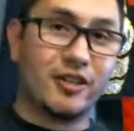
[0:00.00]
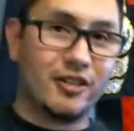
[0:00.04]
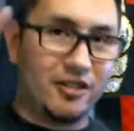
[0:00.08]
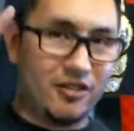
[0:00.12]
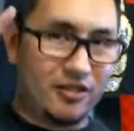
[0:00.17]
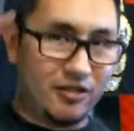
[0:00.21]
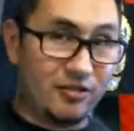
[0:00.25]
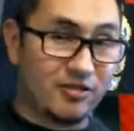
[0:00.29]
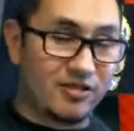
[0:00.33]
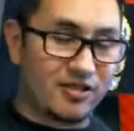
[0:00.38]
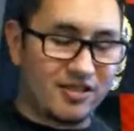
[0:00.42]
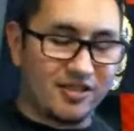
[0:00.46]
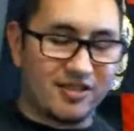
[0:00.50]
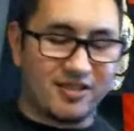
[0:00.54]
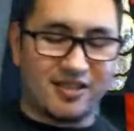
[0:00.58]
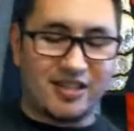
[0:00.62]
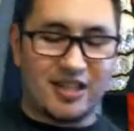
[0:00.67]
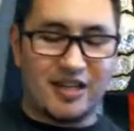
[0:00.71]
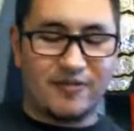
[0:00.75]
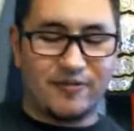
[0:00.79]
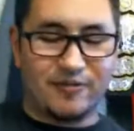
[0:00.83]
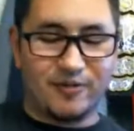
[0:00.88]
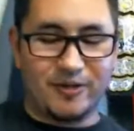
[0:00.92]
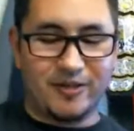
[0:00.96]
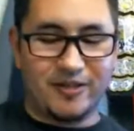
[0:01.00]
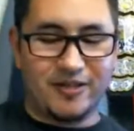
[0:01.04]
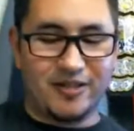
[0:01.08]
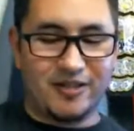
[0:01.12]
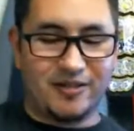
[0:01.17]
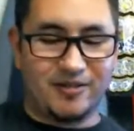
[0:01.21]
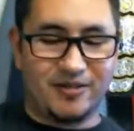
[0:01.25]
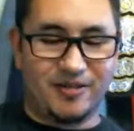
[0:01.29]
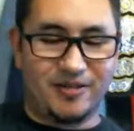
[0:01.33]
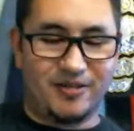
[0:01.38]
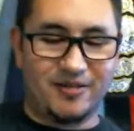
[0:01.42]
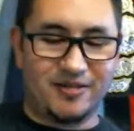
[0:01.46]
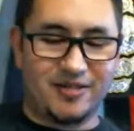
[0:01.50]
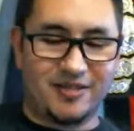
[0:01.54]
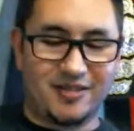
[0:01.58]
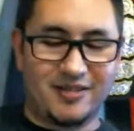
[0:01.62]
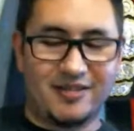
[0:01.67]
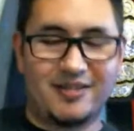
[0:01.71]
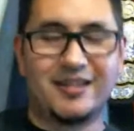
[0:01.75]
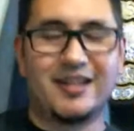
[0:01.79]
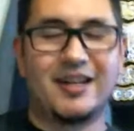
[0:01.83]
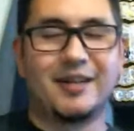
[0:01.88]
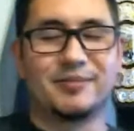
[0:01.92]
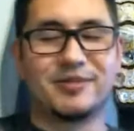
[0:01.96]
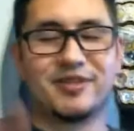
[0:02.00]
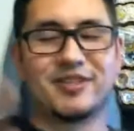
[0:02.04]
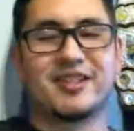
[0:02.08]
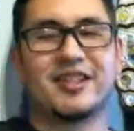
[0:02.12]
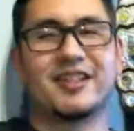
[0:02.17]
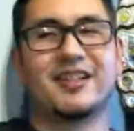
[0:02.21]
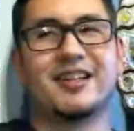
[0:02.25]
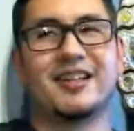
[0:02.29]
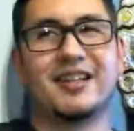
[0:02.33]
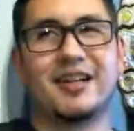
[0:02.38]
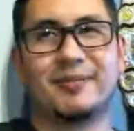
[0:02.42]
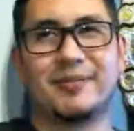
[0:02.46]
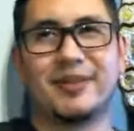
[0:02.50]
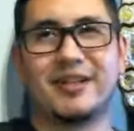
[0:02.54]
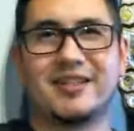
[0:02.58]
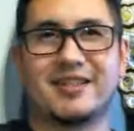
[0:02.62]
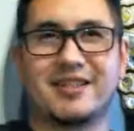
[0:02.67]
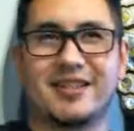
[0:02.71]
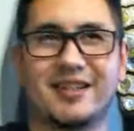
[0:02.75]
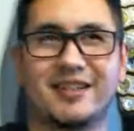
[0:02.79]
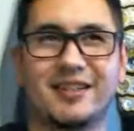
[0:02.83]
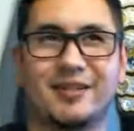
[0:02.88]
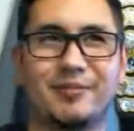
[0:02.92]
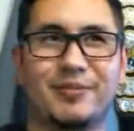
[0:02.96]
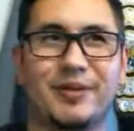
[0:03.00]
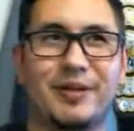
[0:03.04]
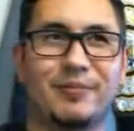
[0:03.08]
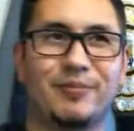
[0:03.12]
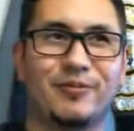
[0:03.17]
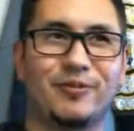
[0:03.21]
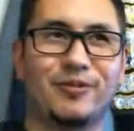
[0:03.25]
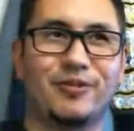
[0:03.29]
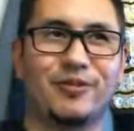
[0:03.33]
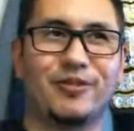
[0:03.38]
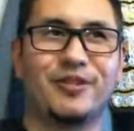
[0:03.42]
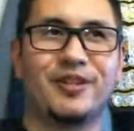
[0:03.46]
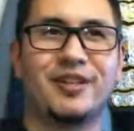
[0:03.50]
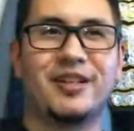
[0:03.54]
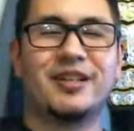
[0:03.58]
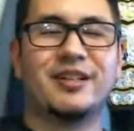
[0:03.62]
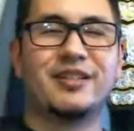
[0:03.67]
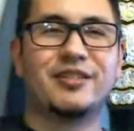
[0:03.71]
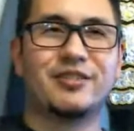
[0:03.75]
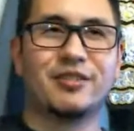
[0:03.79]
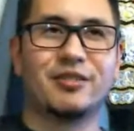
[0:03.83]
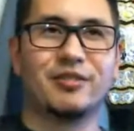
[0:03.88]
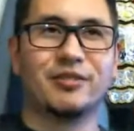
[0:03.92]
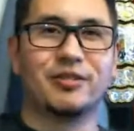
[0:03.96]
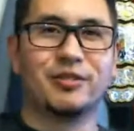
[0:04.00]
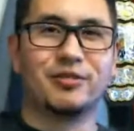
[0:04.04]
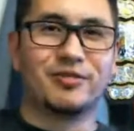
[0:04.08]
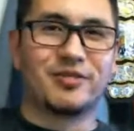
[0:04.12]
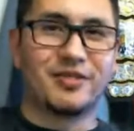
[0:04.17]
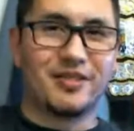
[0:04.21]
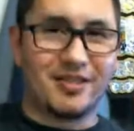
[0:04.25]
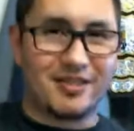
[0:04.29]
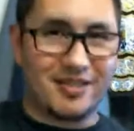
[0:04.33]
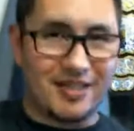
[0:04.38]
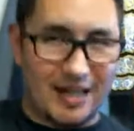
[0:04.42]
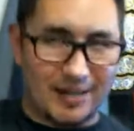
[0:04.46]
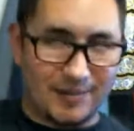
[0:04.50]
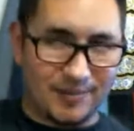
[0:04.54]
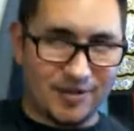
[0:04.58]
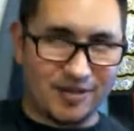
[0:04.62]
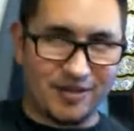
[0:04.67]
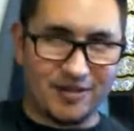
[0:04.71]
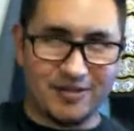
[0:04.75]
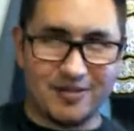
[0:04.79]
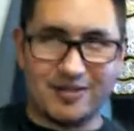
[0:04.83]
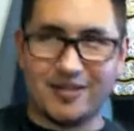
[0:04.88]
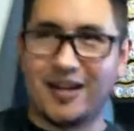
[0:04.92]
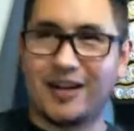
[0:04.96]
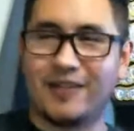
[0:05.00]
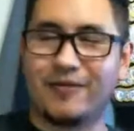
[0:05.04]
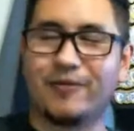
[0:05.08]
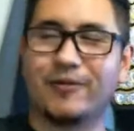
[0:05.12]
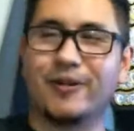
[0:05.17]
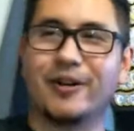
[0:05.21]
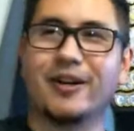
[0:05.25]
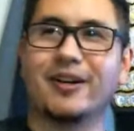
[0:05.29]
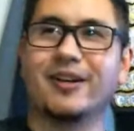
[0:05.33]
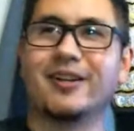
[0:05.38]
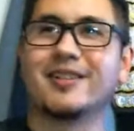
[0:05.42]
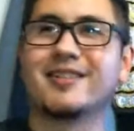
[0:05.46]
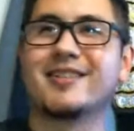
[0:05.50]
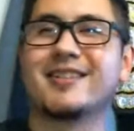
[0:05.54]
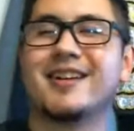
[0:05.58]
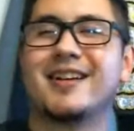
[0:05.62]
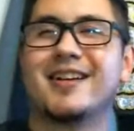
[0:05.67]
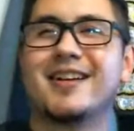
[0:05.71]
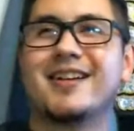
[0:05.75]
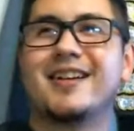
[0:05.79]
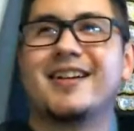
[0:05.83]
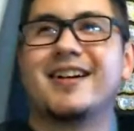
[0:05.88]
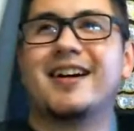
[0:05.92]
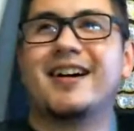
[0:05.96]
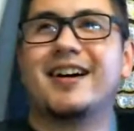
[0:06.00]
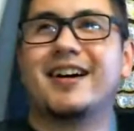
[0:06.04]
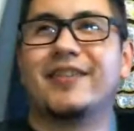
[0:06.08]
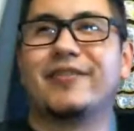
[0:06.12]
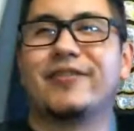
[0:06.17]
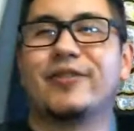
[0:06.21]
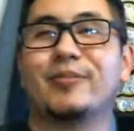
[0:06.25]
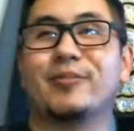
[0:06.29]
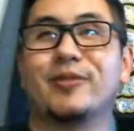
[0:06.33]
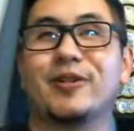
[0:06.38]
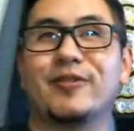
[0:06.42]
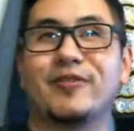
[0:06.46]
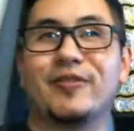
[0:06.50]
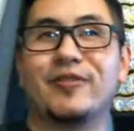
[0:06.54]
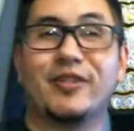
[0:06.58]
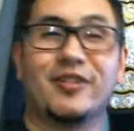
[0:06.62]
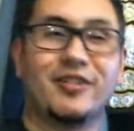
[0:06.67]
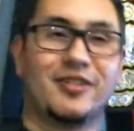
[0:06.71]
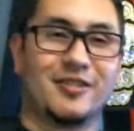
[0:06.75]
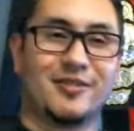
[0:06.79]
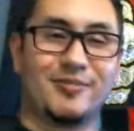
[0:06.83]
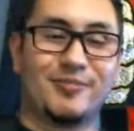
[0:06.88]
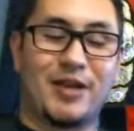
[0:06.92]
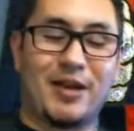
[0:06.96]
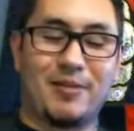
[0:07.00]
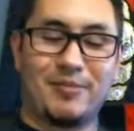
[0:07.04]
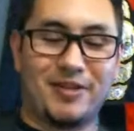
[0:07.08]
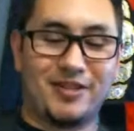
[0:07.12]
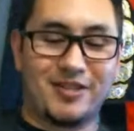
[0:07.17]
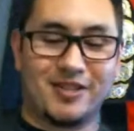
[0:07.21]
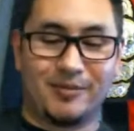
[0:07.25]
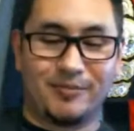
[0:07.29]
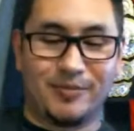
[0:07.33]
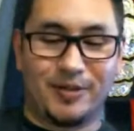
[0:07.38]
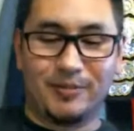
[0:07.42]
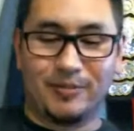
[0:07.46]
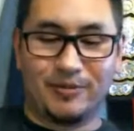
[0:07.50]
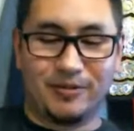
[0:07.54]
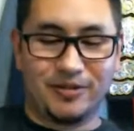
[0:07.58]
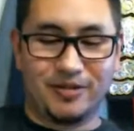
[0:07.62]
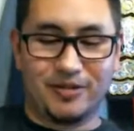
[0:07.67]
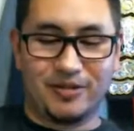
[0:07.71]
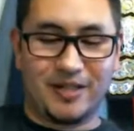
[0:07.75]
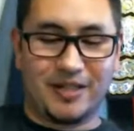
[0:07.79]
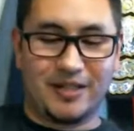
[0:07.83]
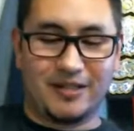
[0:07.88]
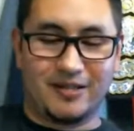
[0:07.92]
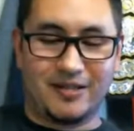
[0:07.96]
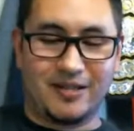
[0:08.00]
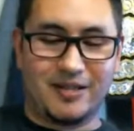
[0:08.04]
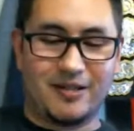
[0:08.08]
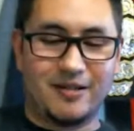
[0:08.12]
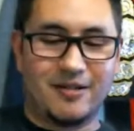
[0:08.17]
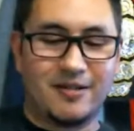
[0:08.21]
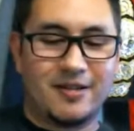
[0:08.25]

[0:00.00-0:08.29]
useless software that no one uses. No, I'm just kidding. I'm not saying that people don't use the Samsung softwares from their phone because maybe some people do. I don't know.